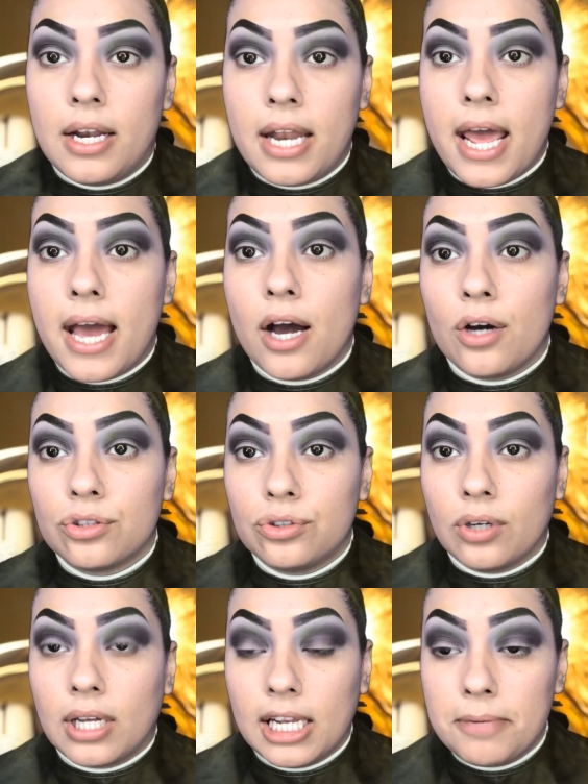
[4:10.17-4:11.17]
Now
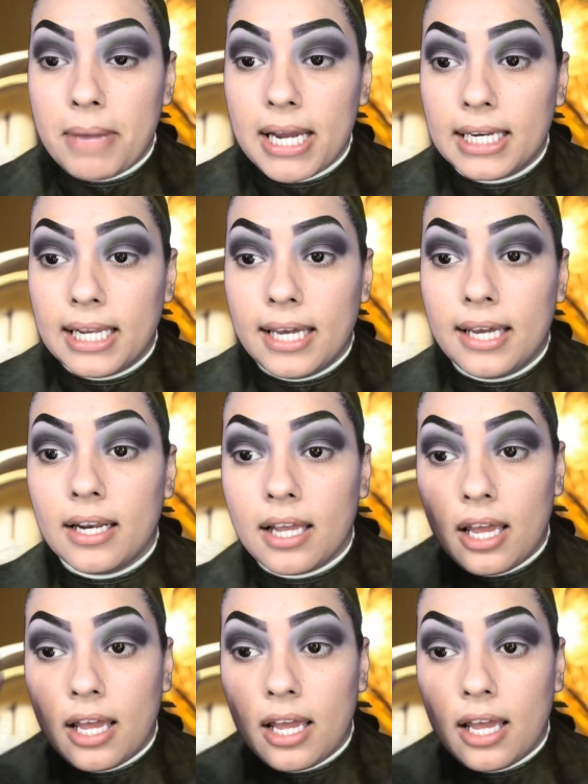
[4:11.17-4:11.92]
to clean my lid